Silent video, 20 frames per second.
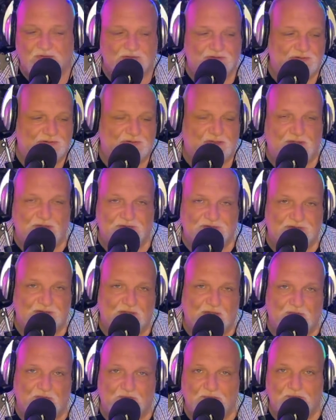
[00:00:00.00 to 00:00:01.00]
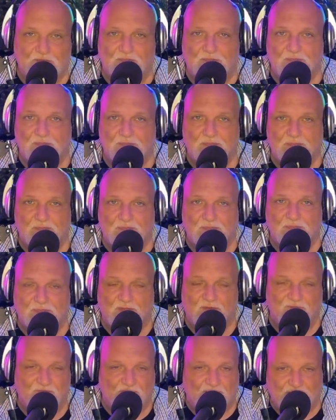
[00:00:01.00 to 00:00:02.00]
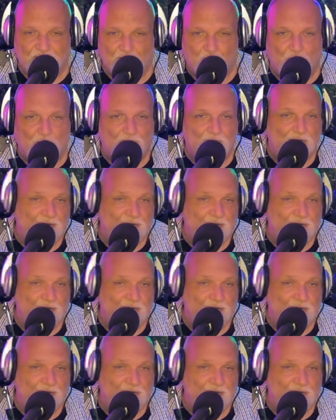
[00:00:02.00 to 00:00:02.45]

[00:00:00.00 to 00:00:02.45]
take some of my equipment.